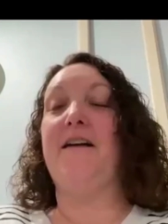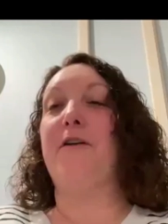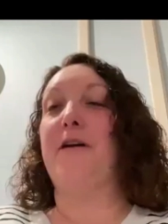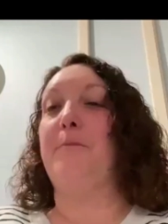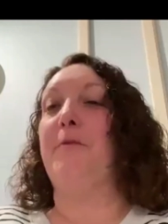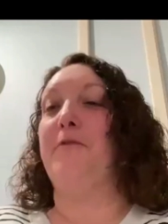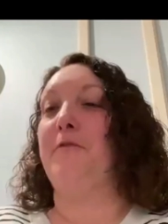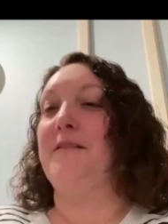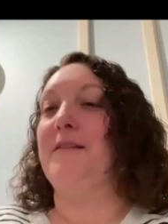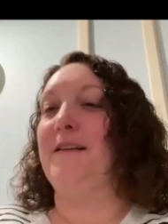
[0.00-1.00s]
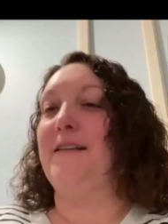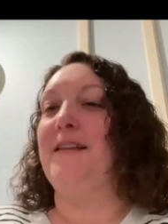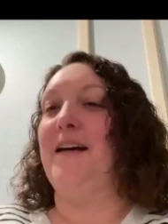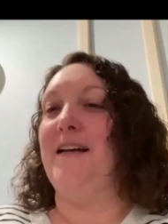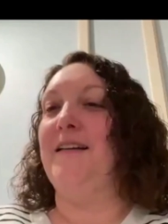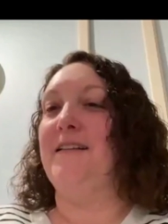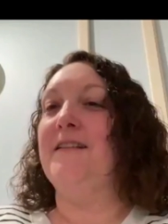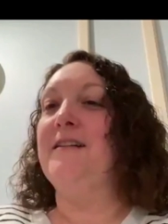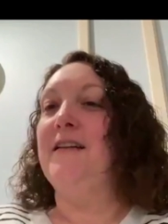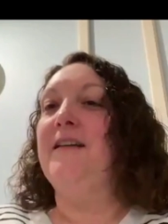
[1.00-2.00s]
have a couple of friends like that, and
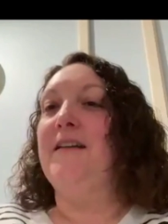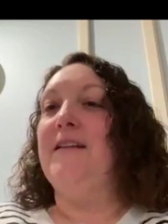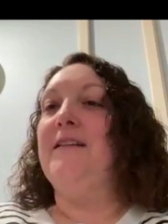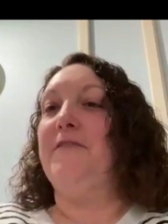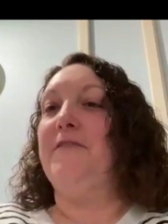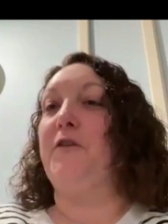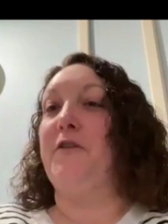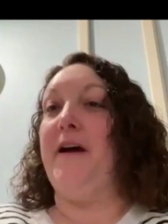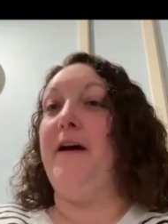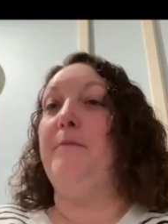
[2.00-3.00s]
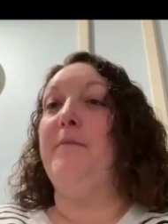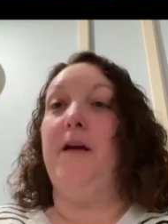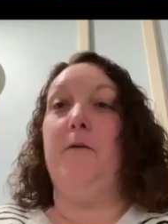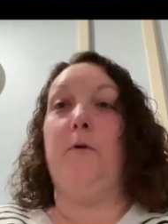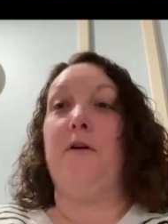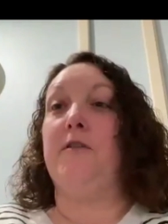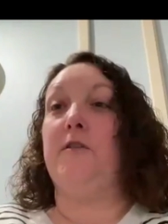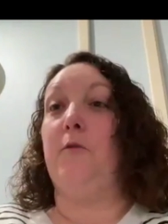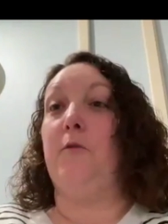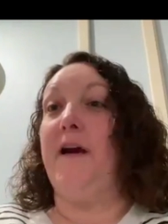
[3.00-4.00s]
for them it works
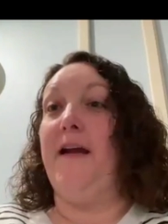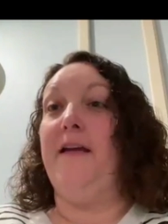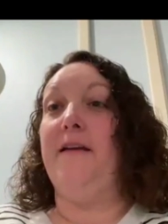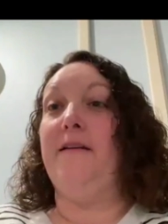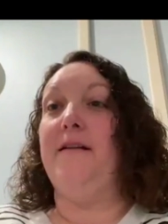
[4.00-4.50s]
great.